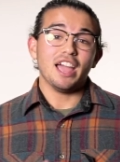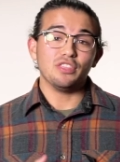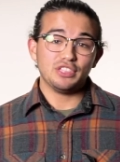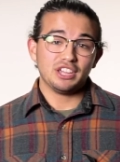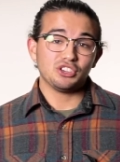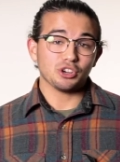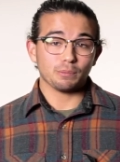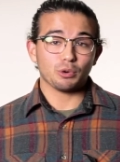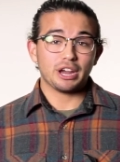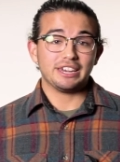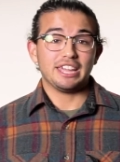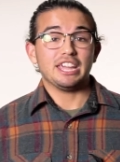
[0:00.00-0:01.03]
and then your
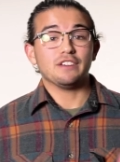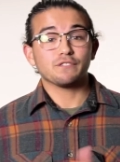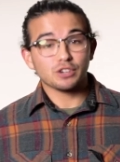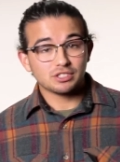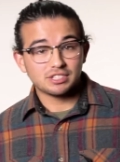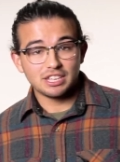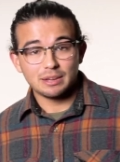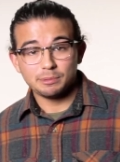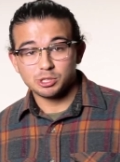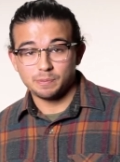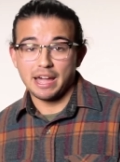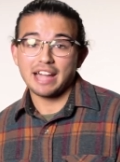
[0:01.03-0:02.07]
brain inverts the
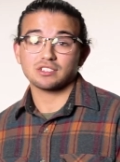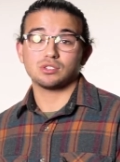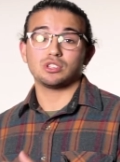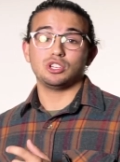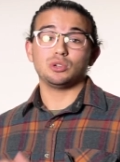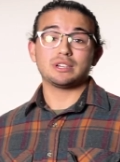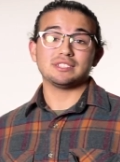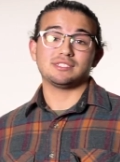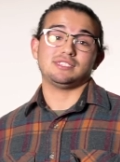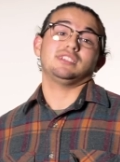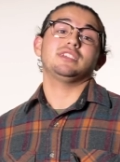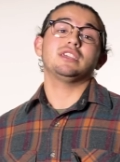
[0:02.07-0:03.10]
image back so that you can
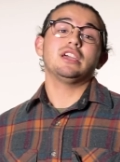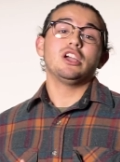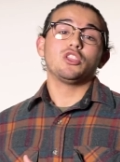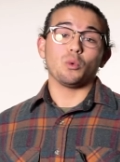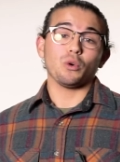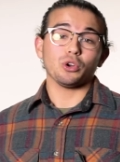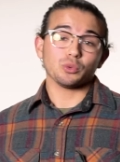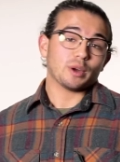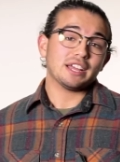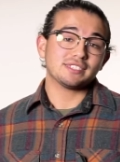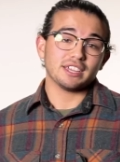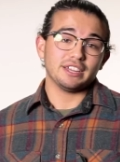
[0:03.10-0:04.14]
see the world
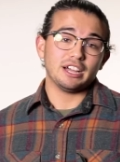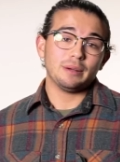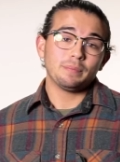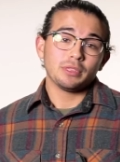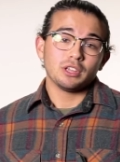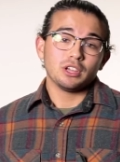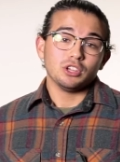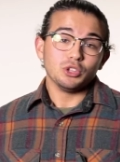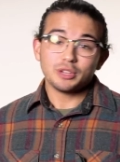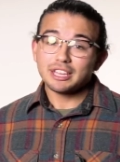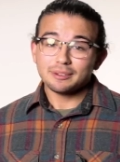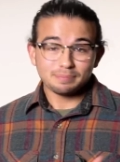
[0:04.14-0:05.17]
right side up,
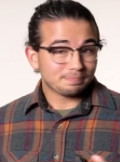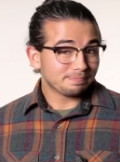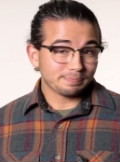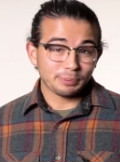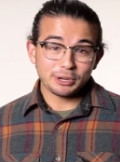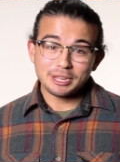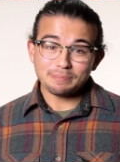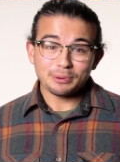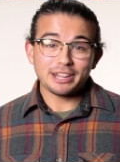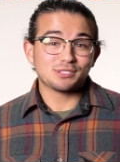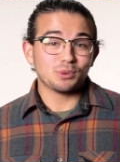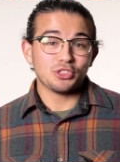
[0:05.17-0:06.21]
you get pretty
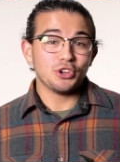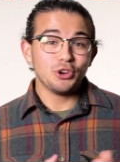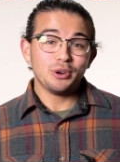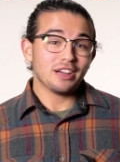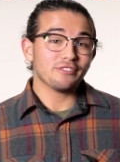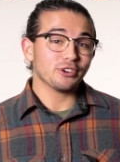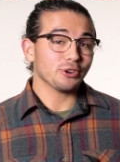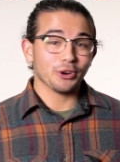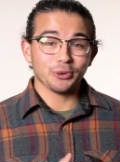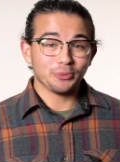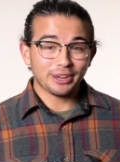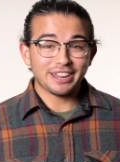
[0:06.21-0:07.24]
impressed with whoever
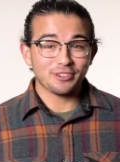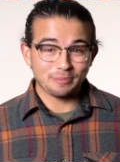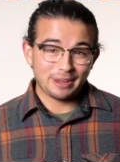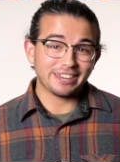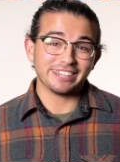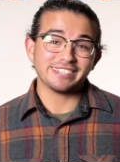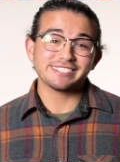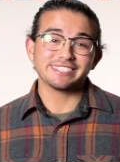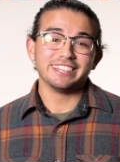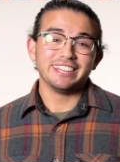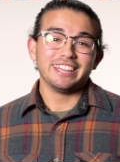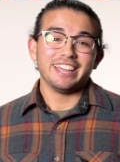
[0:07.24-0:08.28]
or whatever made
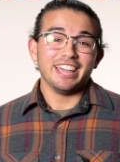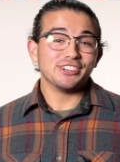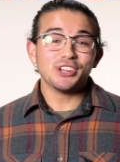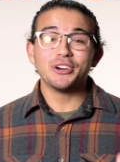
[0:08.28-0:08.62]
us. And